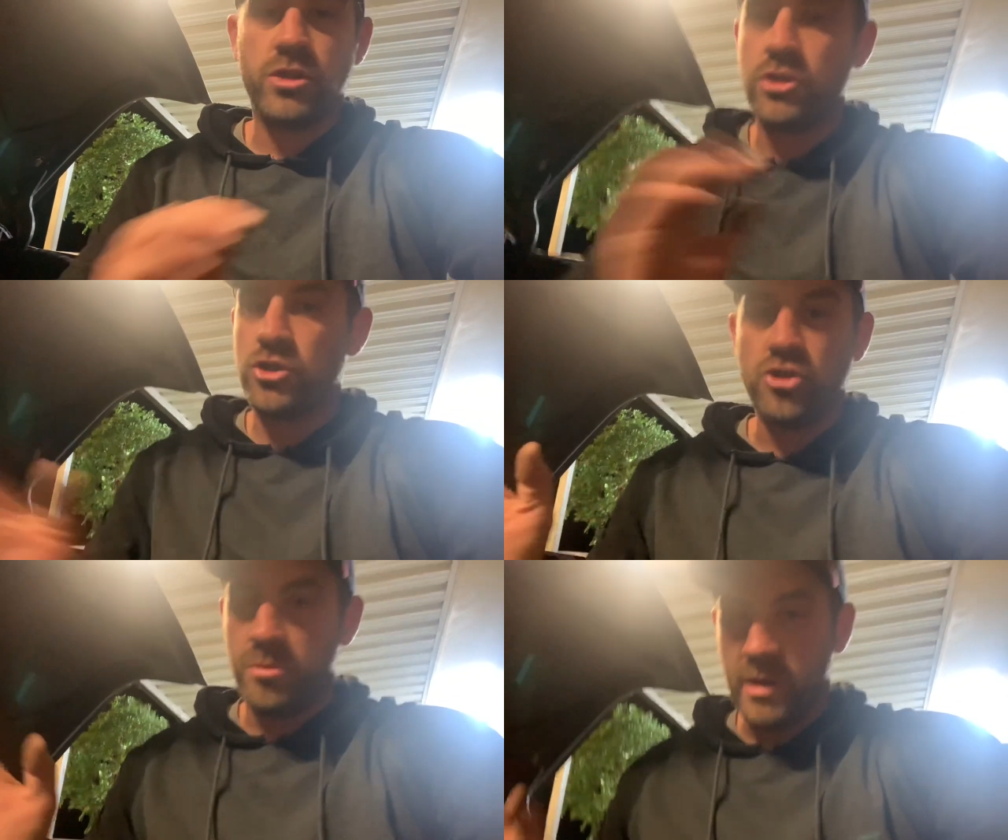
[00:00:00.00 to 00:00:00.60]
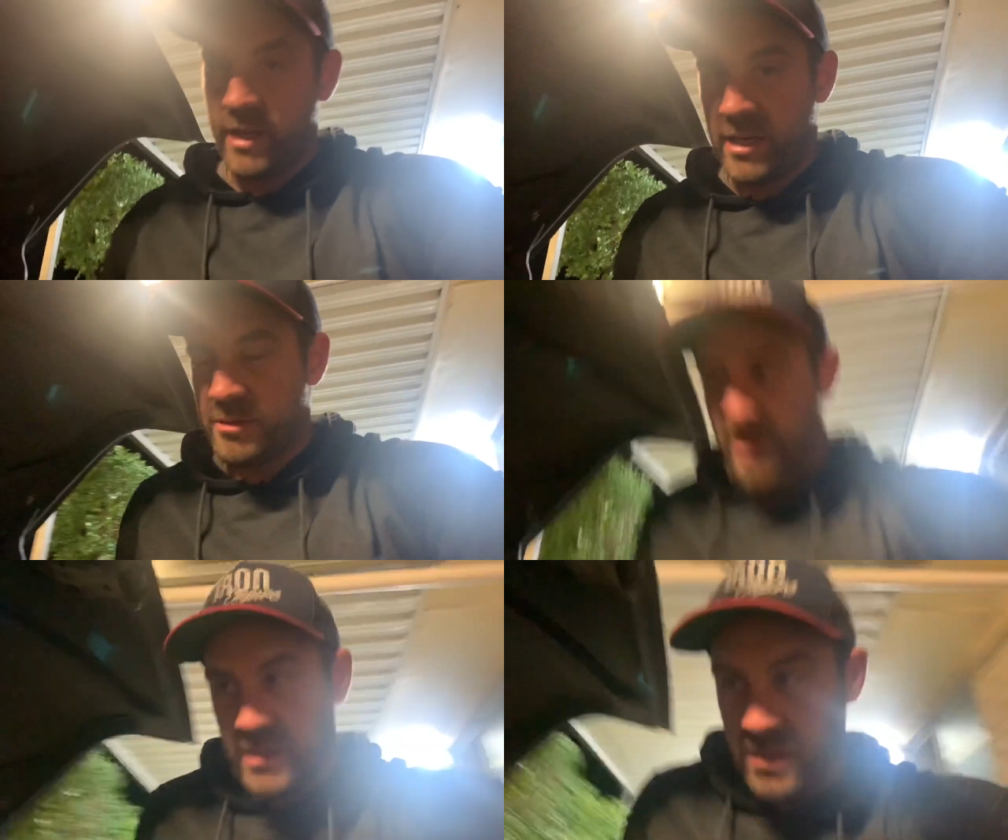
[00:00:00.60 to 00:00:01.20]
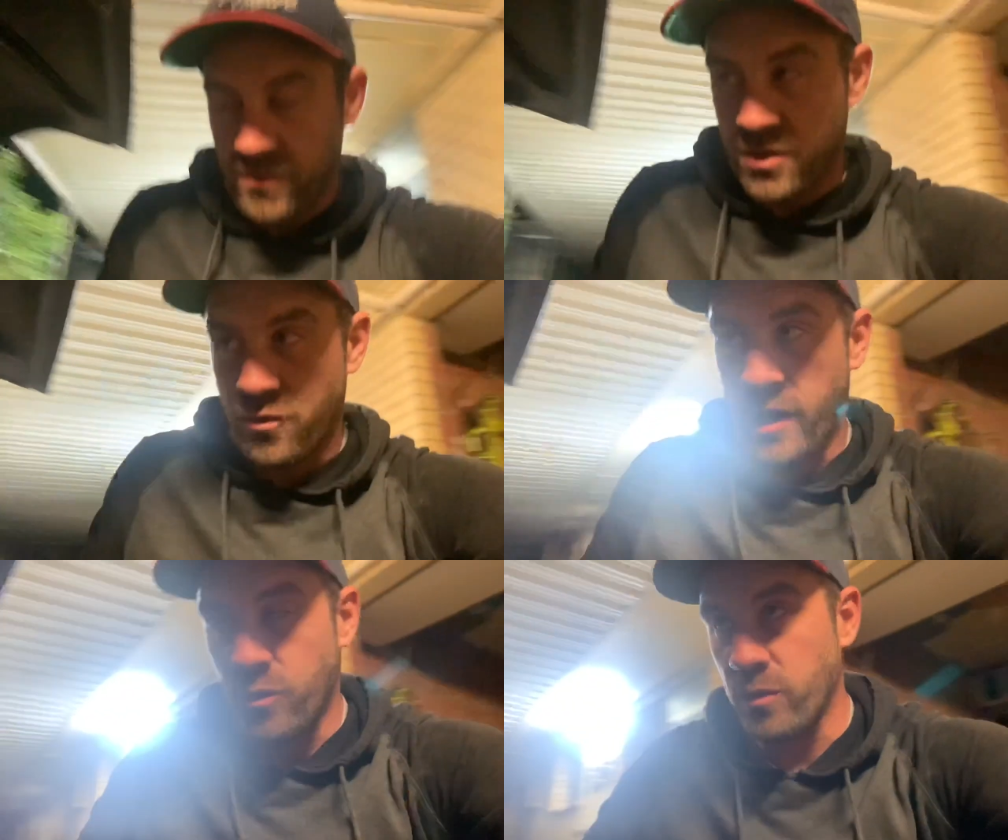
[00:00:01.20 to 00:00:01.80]
stupidly expensive to
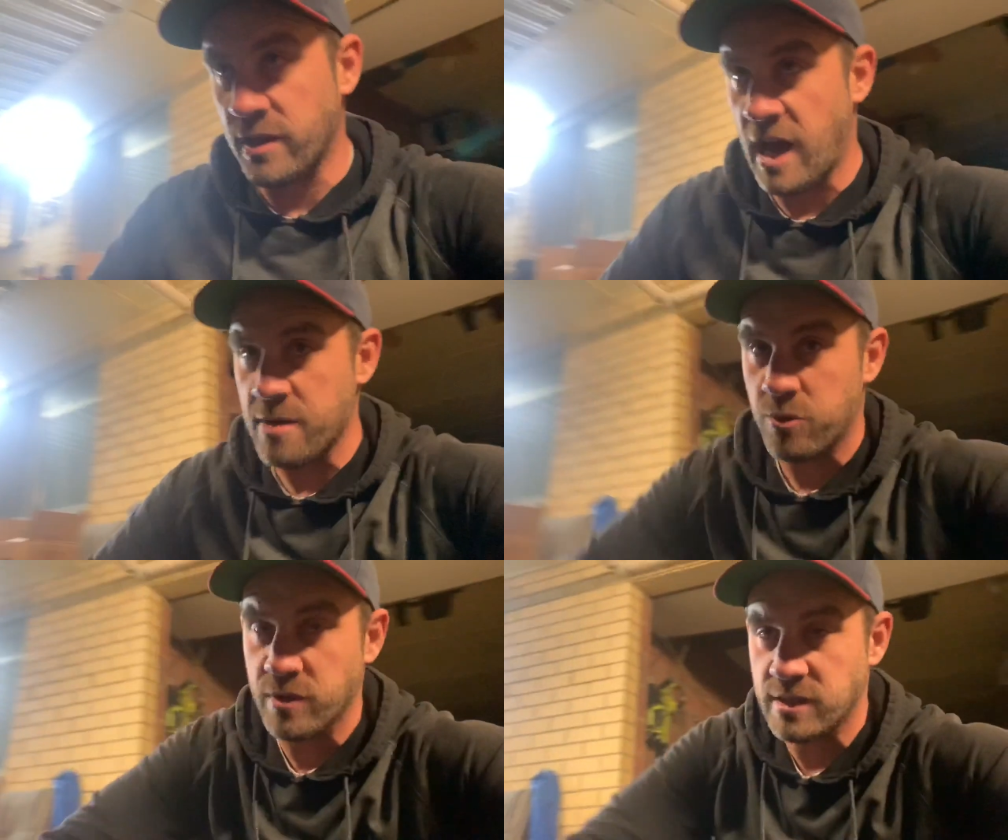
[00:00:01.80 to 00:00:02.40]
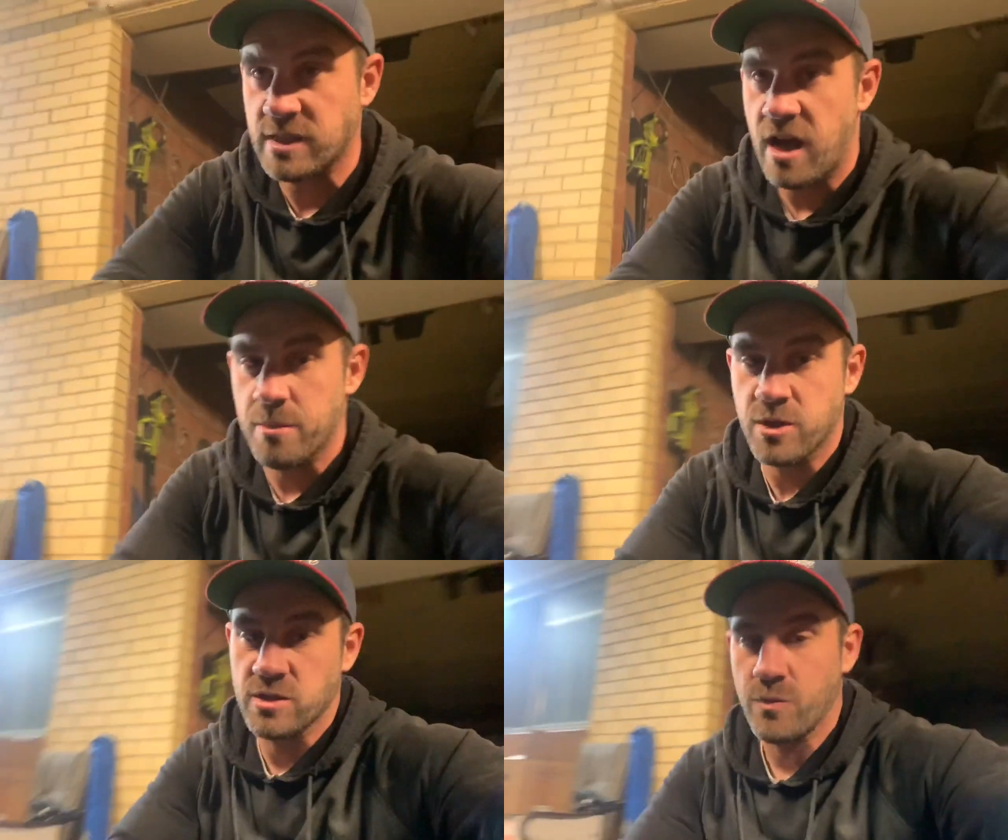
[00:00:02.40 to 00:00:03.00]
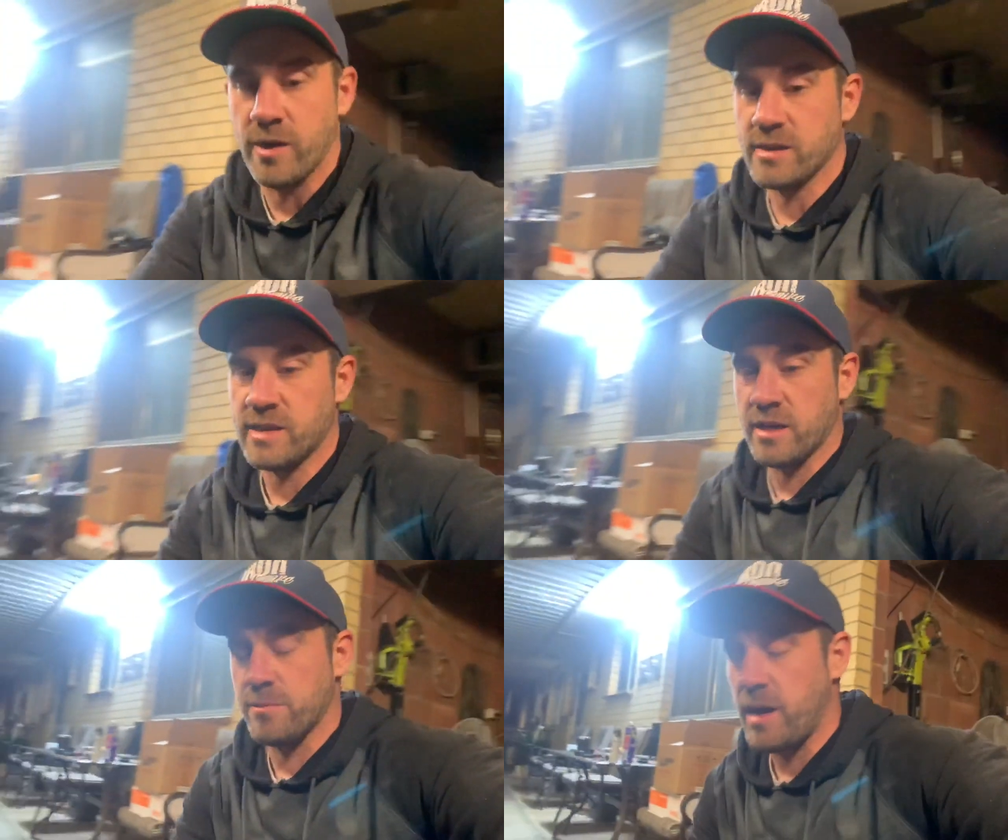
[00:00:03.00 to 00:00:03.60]
run all the cable in this car because I run a
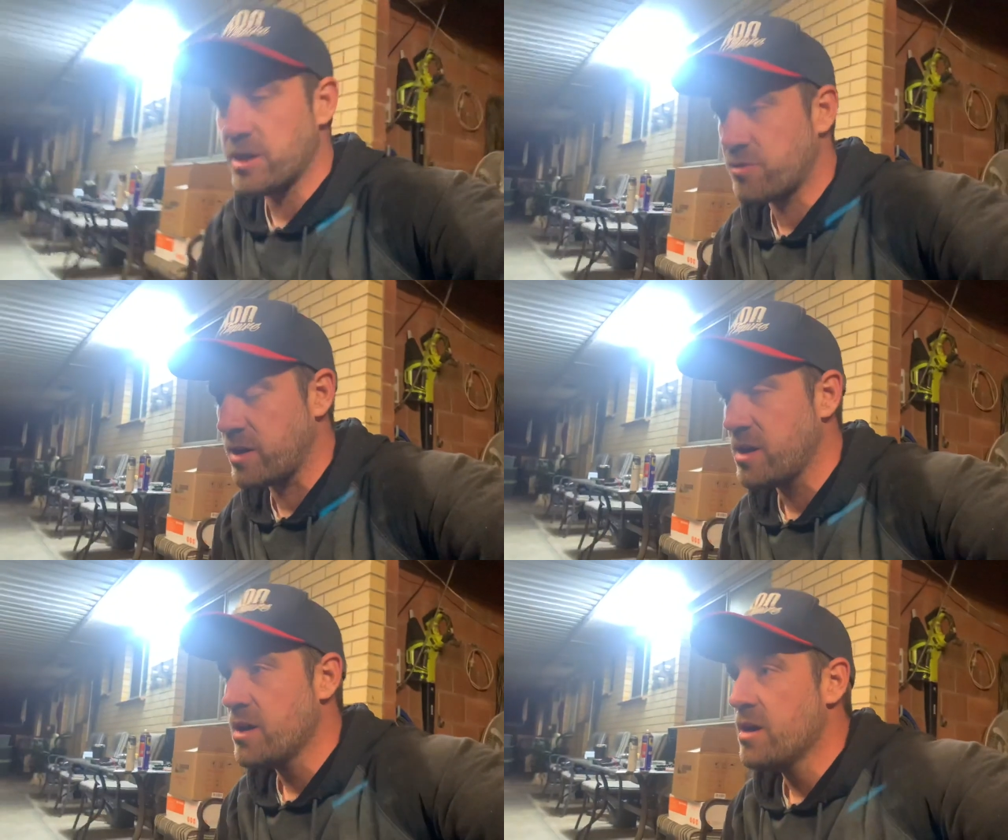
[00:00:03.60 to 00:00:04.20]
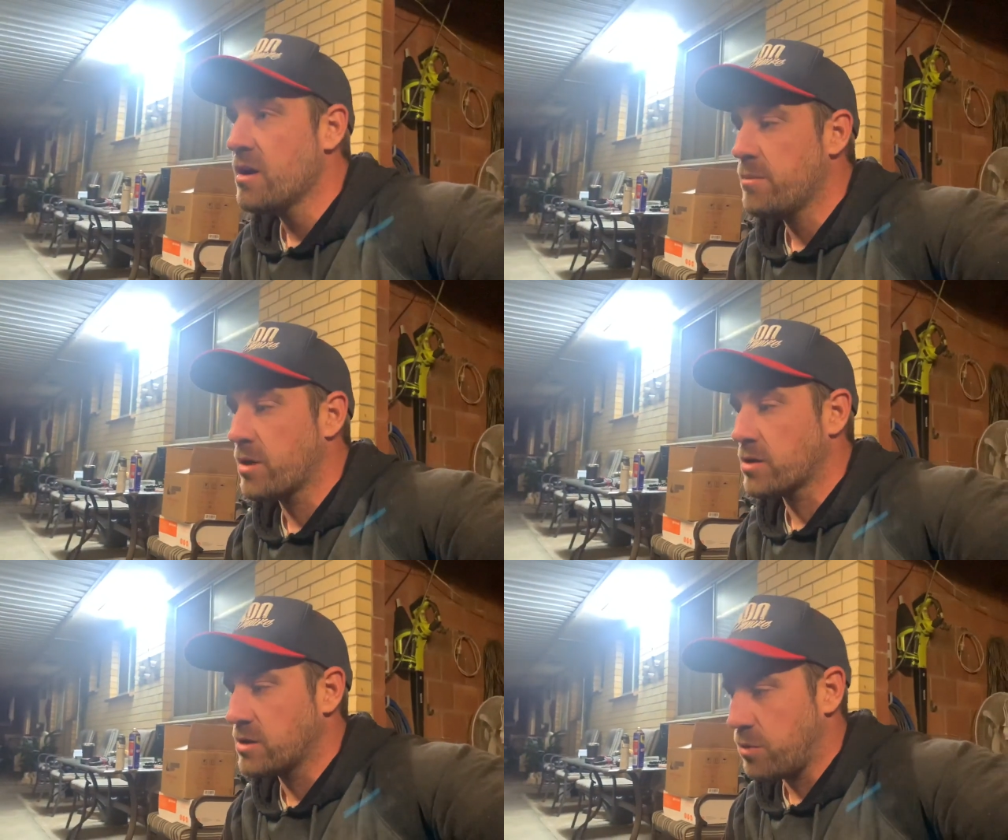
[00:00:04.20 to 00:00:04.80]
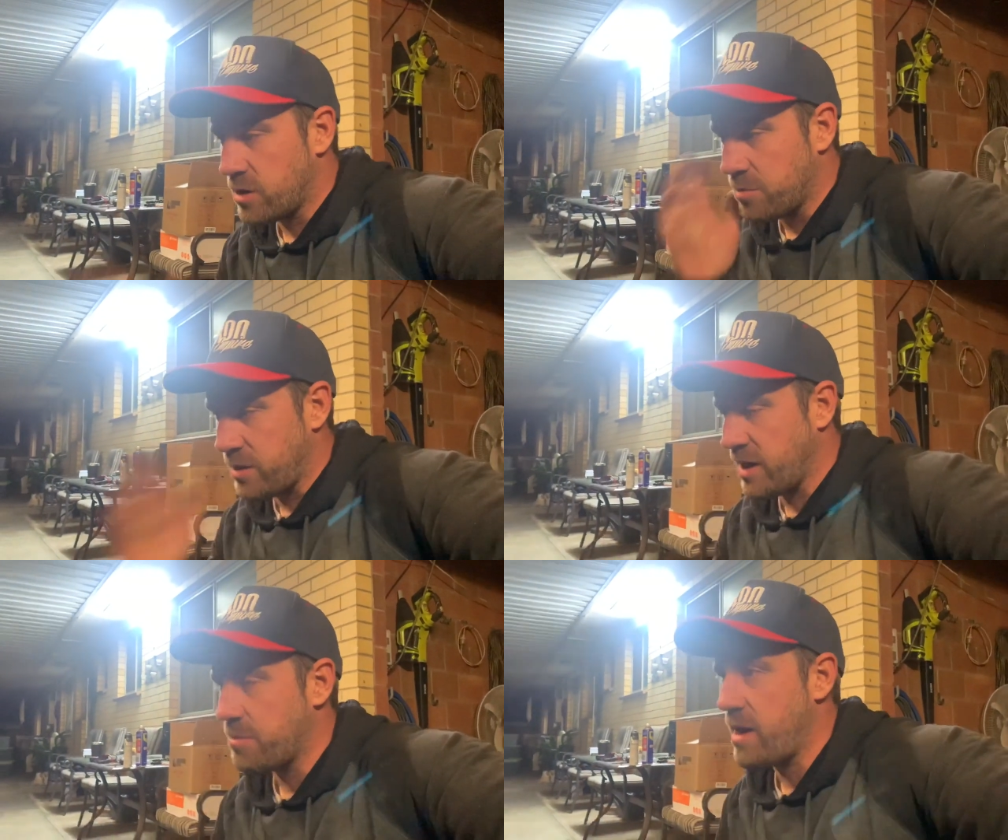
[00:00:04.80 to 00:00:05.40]
second battery because I wanted
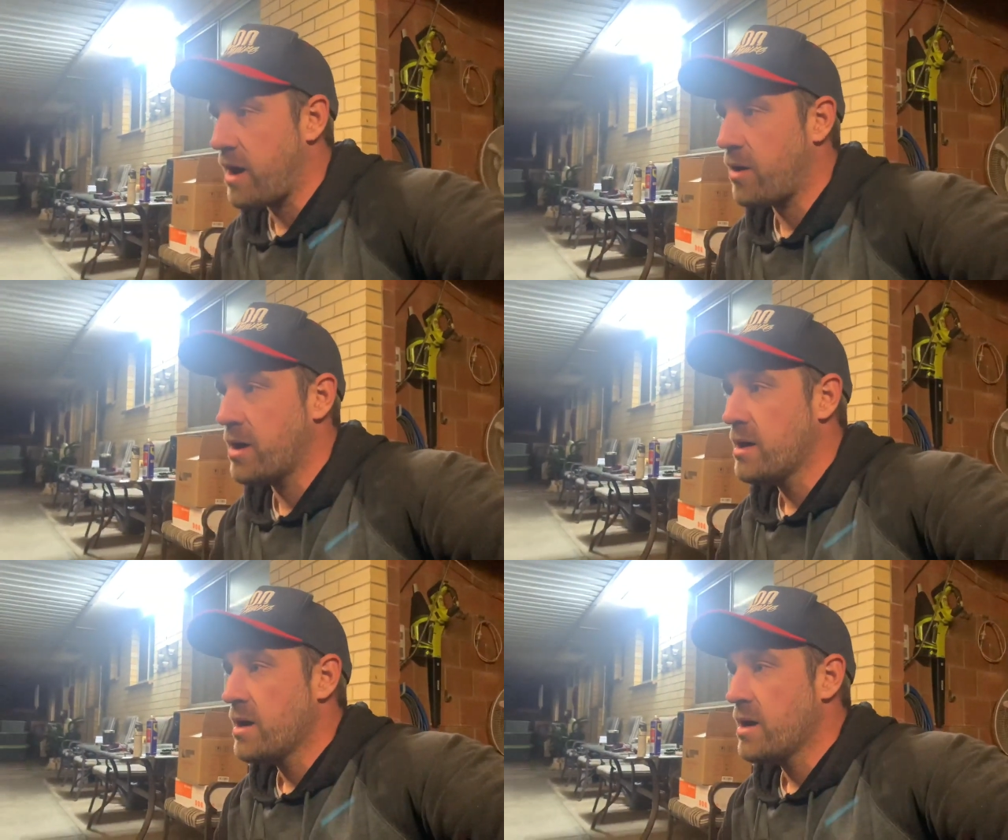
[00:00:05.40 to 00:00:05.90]
plenty of power.